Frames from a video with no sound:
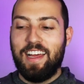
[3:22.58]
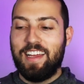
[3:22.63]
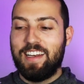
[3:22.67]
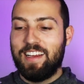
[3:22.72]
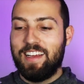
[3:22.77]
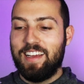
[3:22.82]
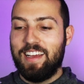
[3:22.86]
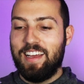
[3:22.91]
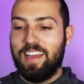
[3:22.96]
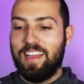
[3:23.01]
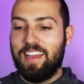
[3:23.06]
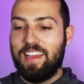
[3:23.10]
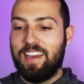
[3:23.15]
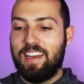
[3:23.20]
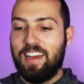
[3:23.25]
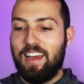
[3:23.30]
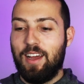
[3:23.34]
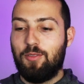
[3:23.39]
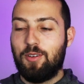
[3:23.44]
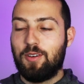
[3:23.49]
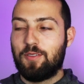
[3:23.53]
and
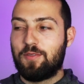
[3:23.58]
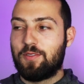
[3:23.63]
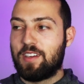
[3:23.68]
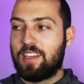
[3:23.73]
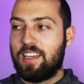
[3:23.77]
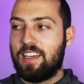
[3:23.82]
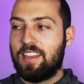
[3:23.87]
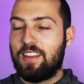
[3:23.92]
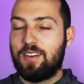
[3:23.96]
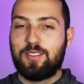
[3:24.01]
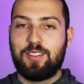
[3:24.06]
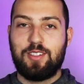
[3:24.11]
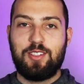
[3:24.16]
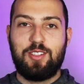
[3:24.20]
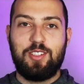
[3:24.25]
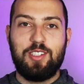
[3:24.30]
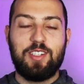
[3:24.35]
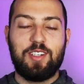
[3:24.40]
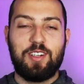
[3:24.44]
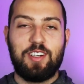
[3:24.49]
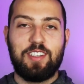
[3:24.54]
and I won't forget there was a
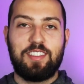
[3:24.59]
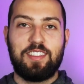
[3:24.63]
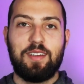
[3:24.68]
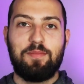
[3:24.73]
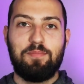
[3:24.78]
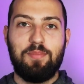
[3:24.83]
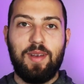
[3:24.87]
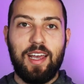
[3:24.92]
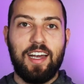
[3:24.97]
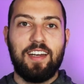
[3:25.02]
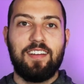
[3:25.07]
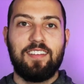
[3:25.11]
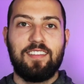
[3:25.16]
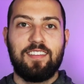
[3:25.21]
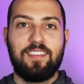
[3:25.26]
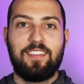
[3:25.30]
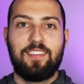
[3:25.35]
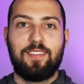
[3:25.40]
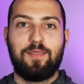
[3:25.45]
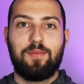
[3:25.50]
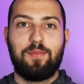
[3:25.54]
junior who said, Matt,
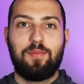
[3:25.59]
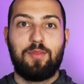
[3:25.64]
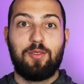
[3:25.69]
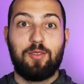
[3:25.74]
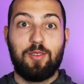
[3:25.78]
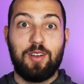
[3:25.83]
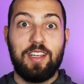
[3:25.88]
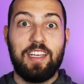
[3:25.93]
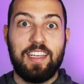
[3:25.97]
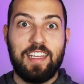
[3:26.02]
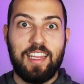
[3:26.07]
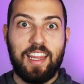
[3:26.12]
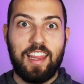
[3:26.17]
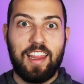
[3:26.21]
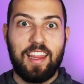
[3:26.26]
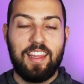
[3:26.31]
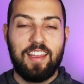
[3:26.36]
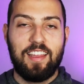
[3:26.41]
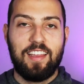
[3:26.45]
breathe.